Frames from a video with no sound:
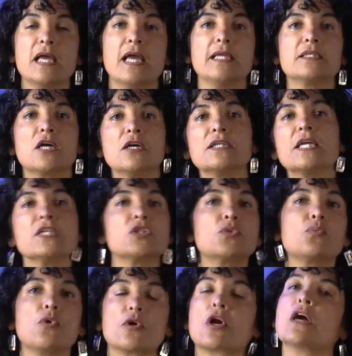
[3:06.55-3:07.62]
and
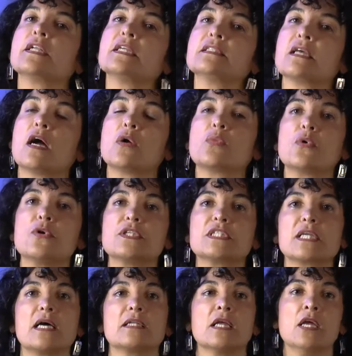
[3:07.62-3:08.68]
cognates are words
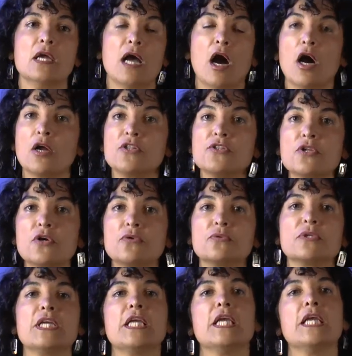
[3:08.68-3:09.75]
that are
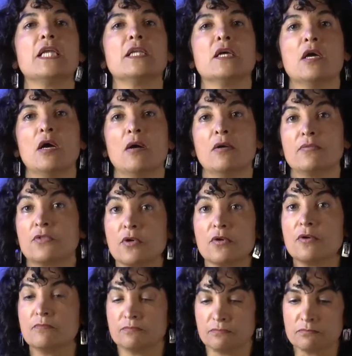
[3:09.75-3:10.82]
known in
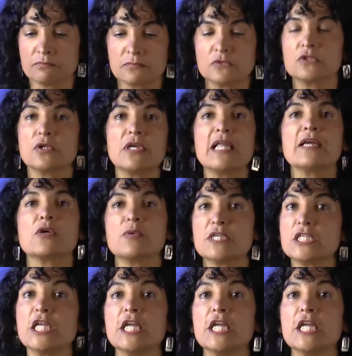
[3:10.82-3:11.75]
the language,